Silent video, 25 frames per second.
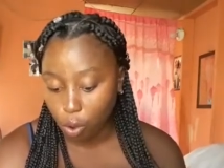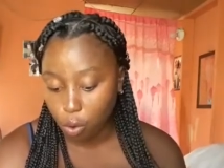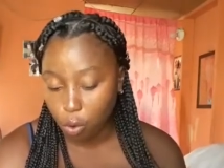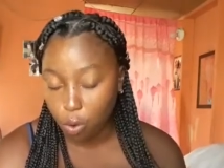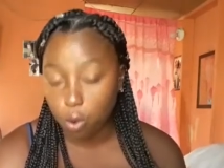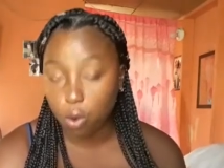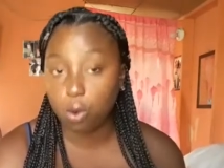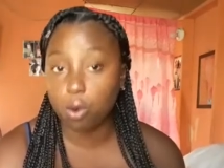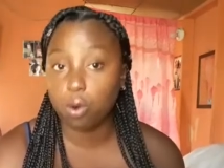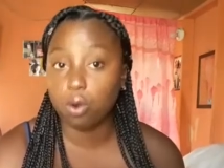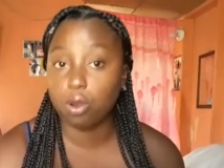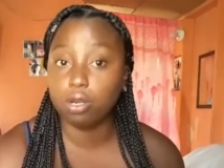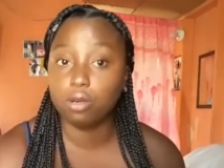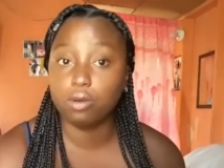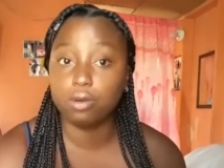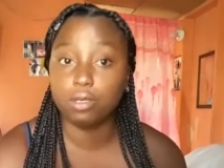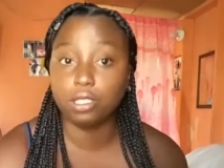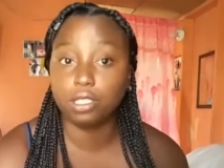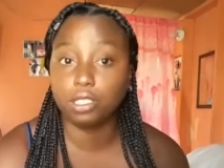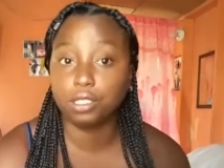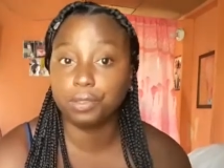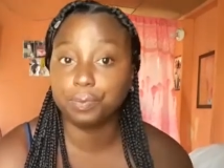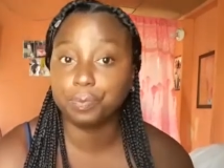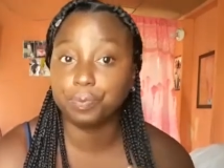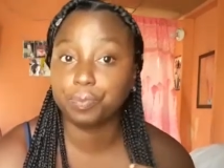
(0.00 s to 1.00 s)
How old was
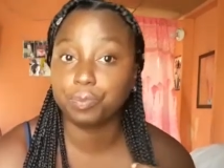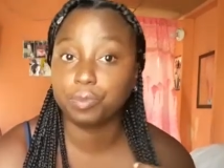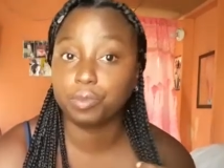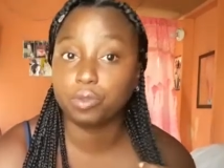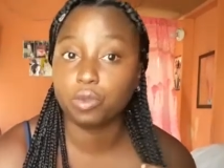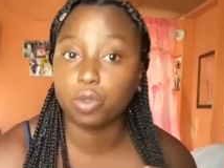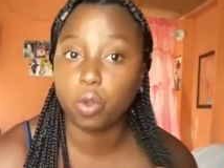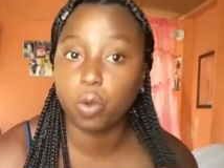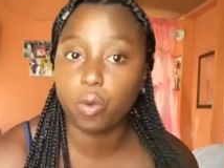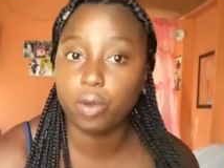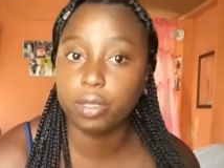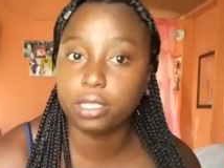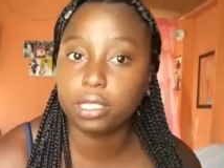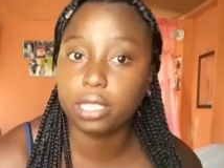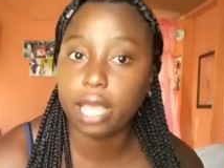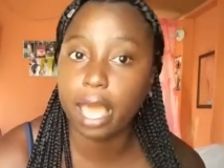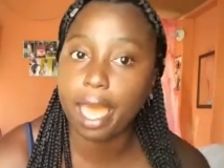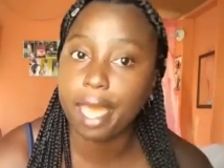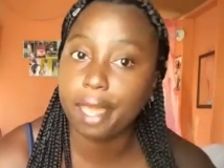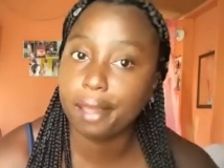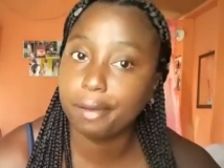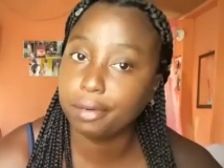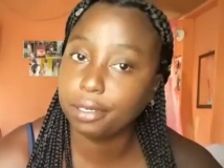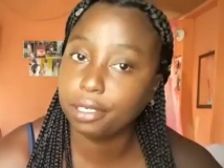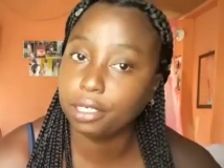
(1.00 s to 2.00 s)
I
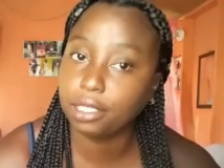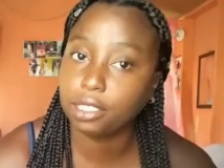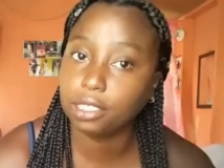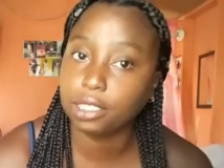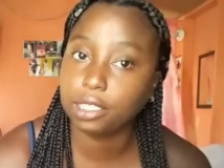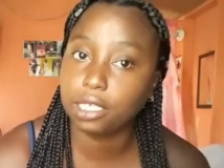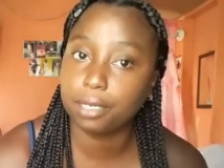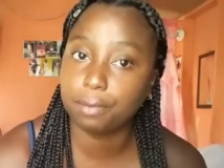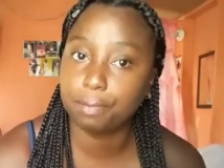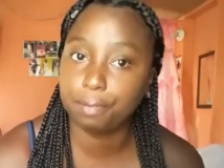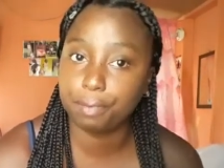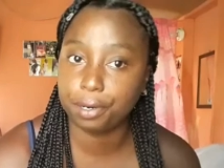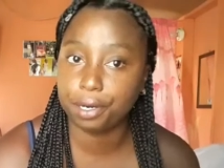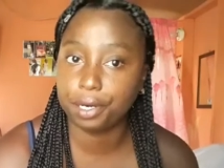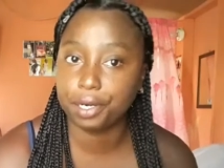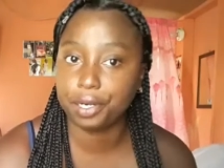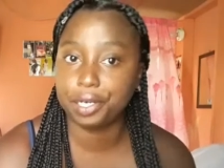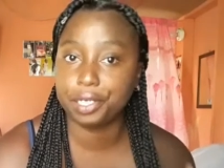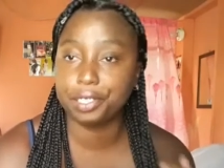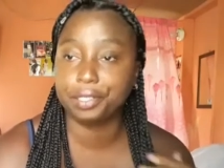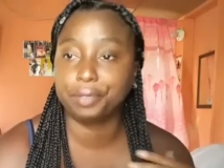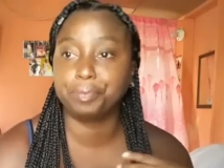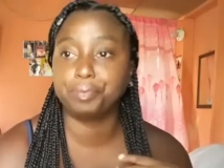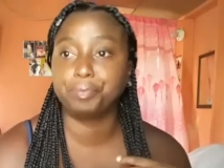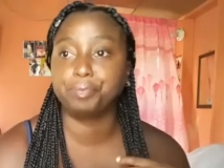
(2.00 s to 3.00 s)
when I get
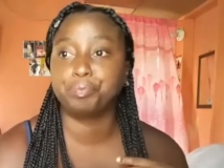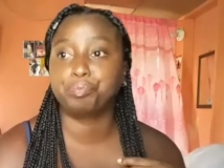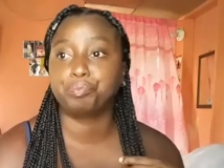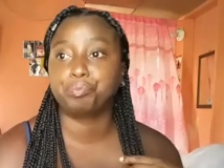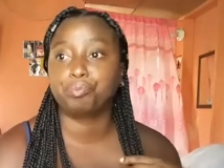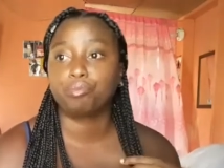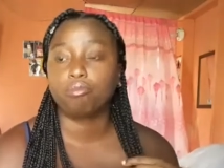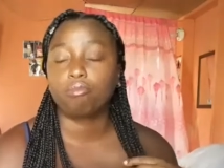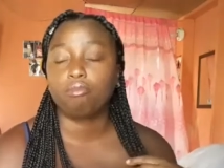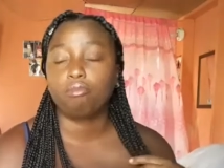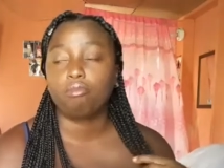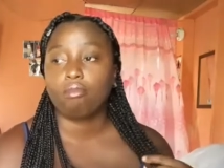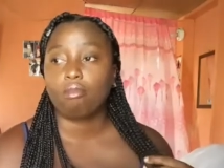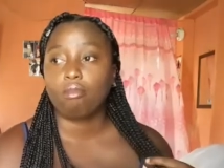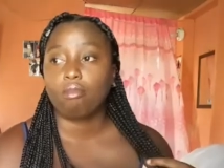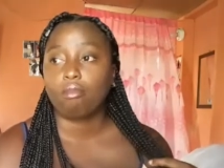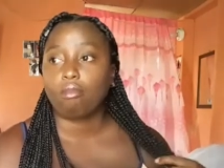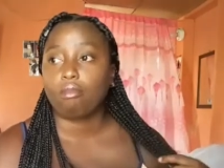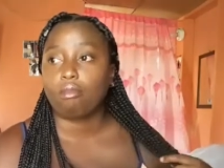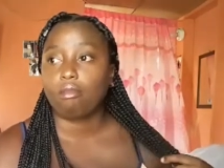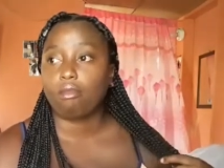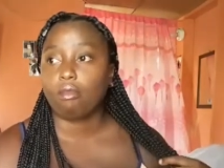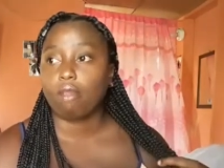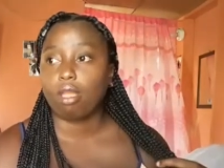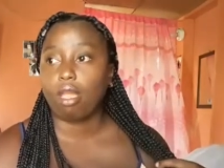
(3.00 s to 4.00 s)
pregnant?
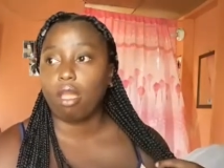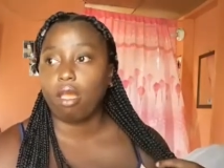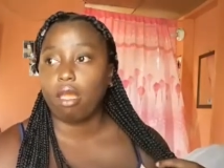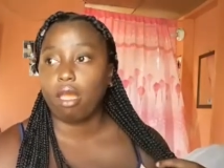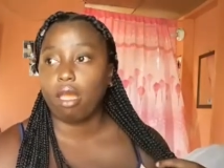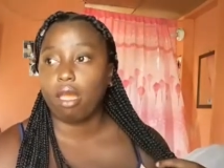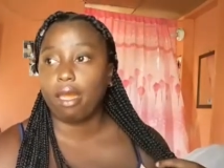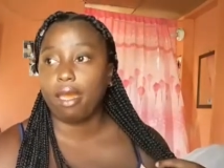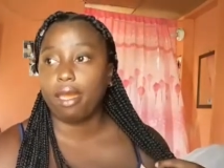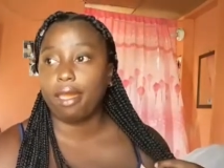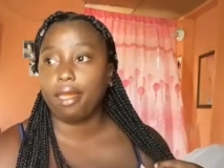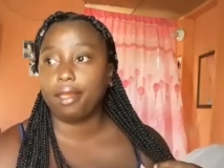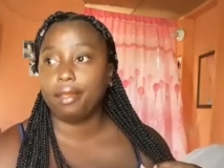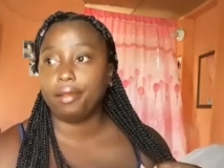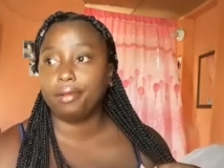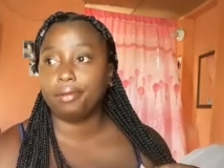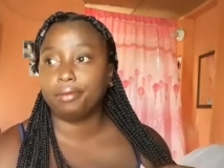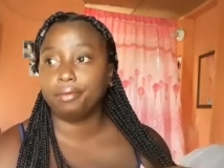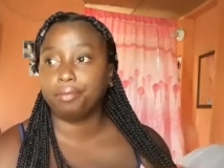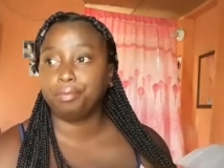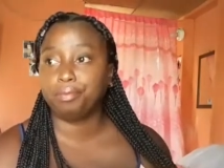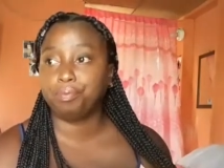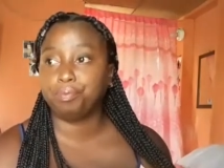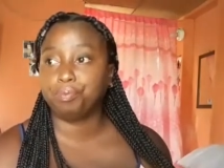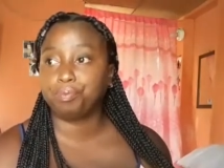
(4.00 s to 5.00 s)
I
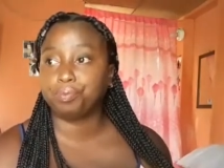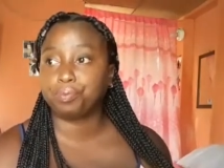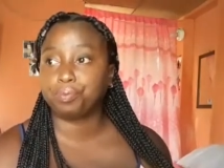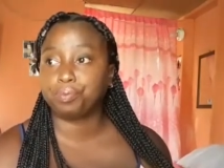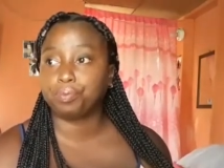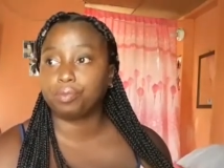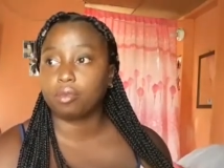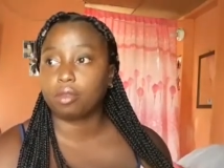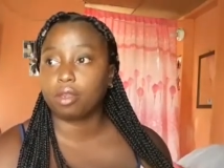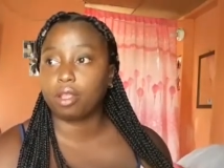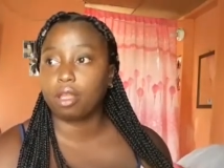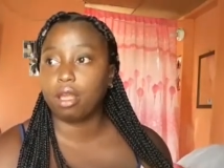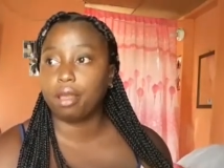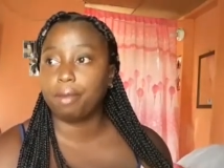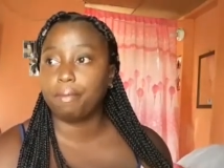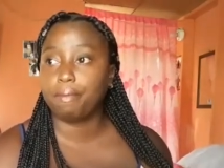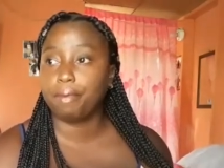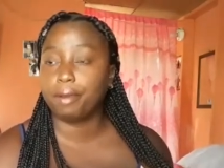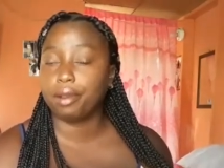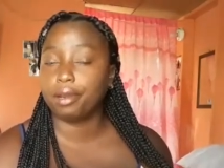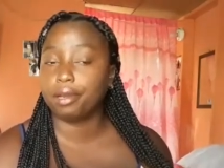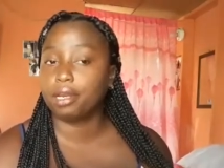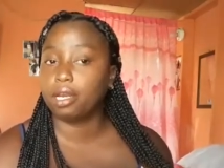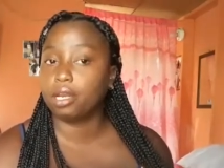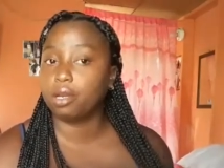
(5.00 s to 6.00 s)
got
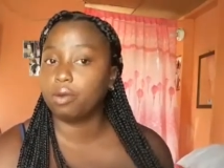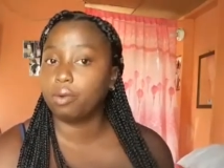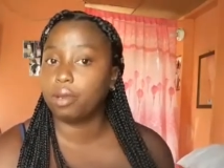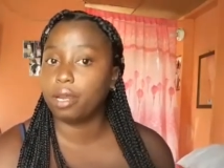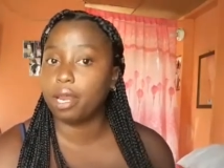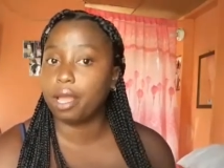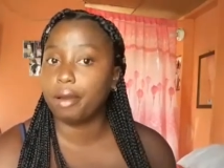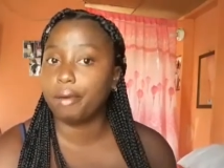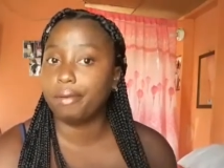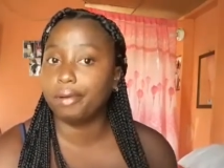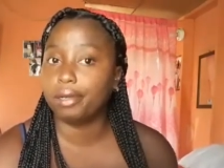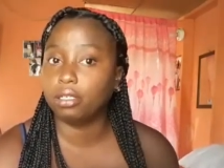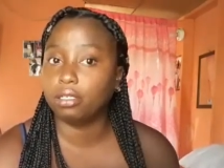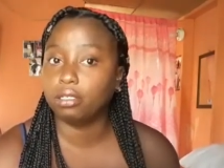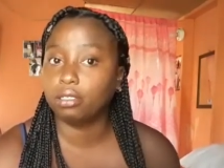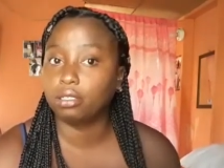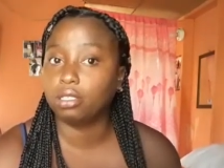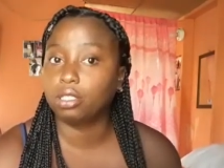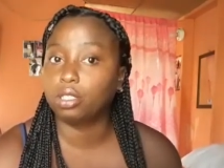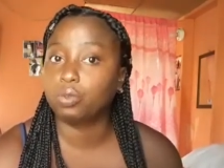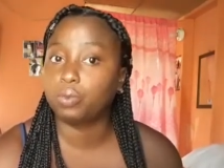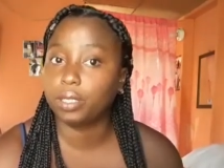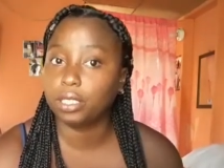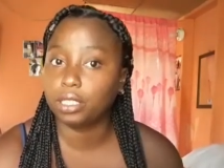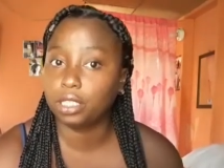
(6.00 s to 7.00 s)
pregnant when I was
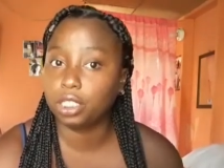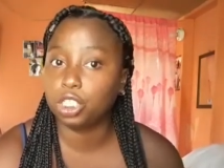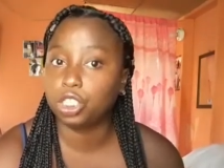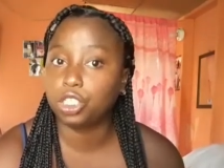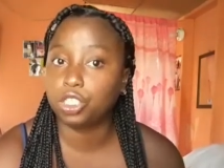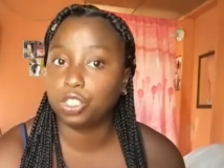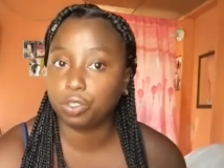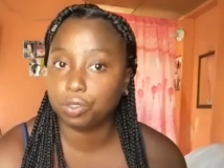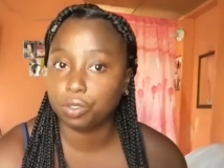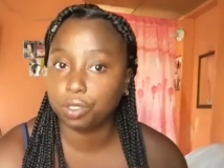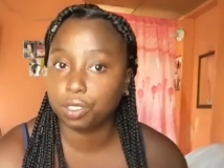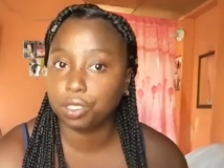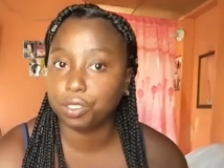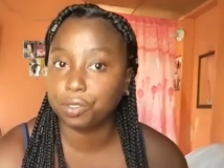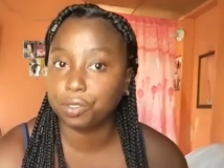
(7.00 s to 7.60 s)
23.